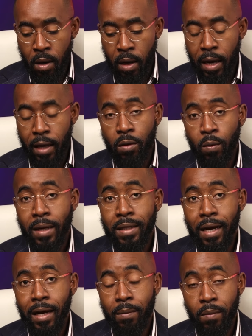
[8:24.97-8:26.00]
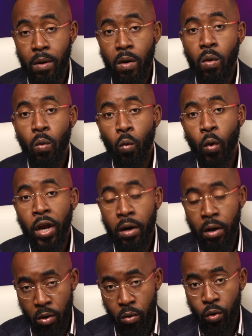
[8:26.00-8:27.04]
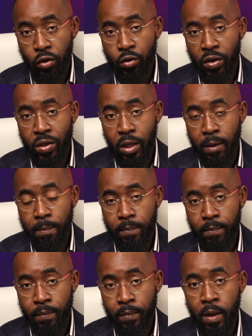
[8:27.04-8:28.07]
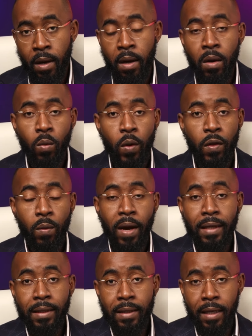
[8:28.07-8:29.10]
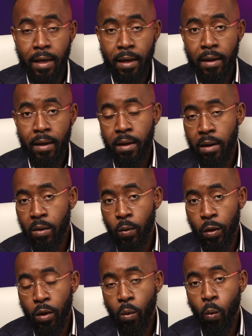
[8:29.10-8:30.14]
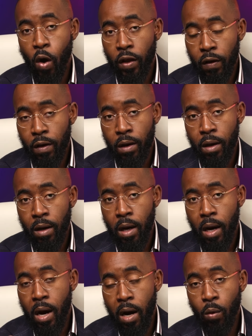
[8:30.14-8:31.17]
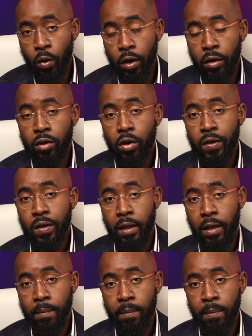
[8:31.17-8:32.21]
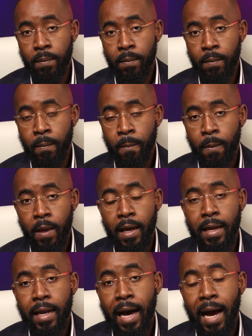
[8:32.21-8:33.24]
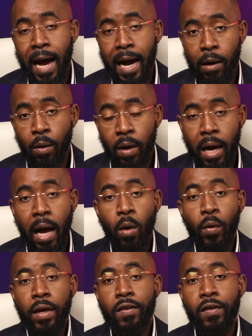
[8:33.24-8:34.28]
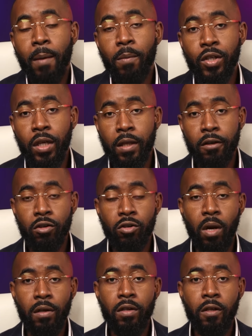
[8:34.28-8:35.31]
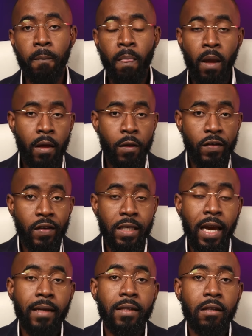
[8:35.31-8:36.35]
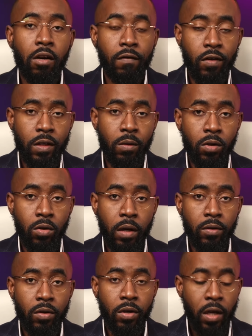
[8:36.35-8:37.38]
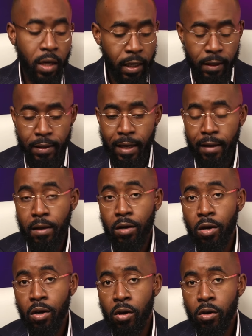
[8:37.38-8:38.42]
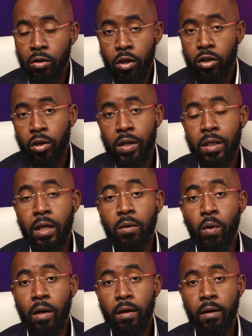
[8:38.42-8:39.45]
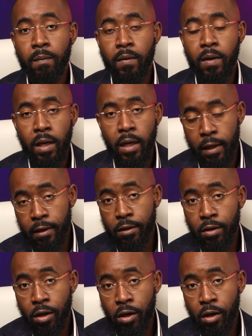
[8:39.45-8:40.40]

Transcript: at the right time, when we're trusting them, with the right data, with what are we trusting them, and how are we establishing this trust. This is the idea of the zero trust. It is not don't trust anyone. It is